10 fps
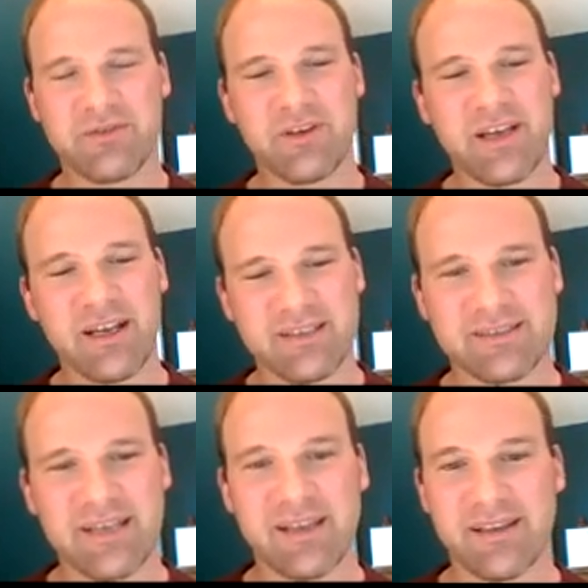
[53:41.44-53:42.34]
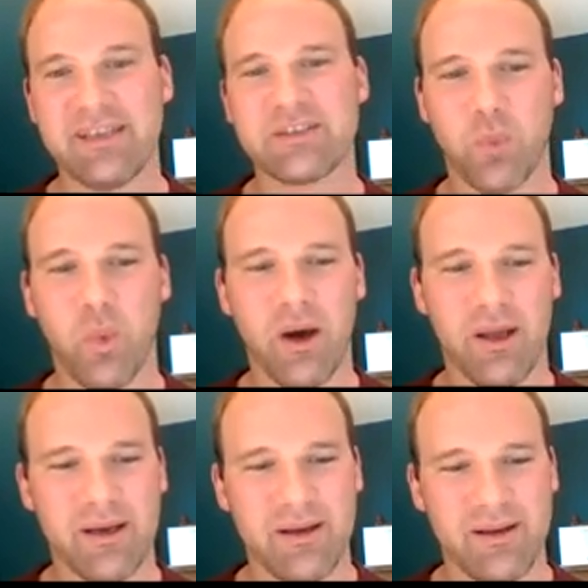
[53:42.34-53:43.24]
vertex is at least
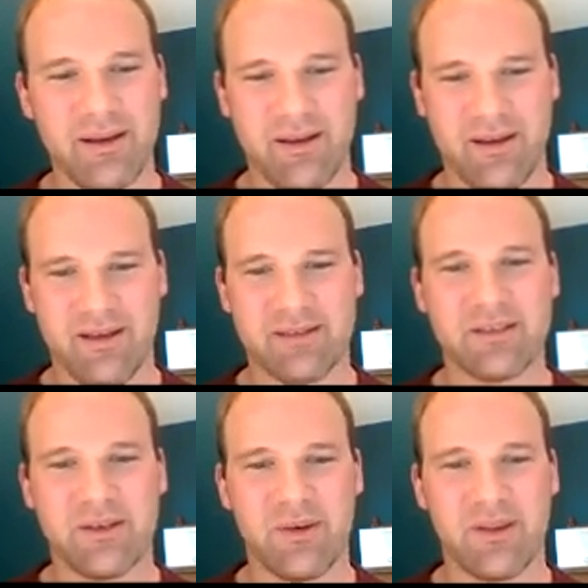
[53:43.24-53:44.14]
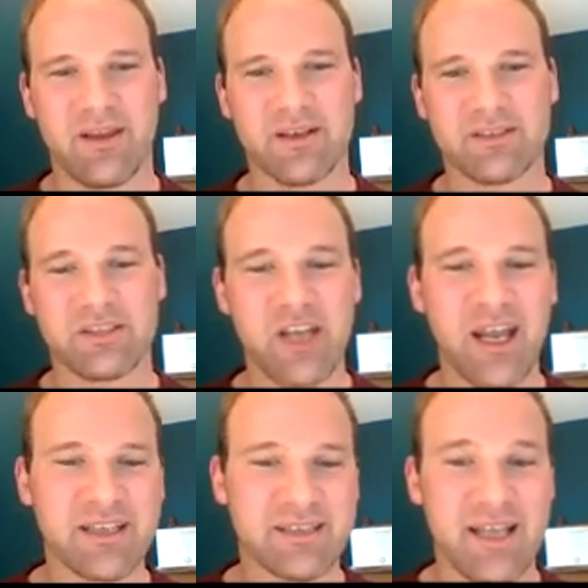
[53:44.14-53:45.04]
1. And so there's a
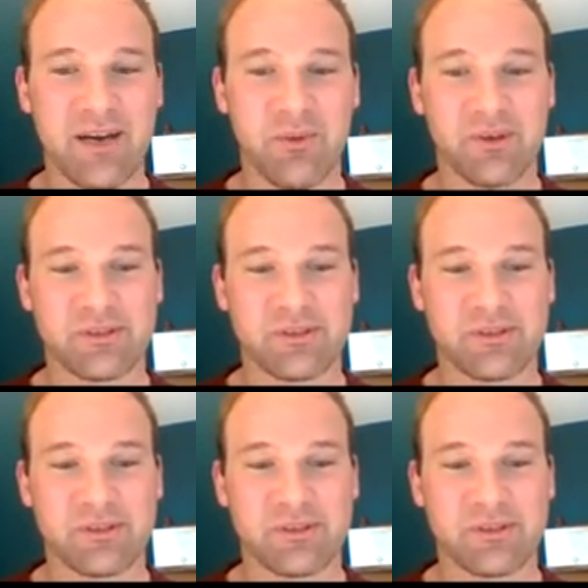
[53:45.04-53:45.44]
chance that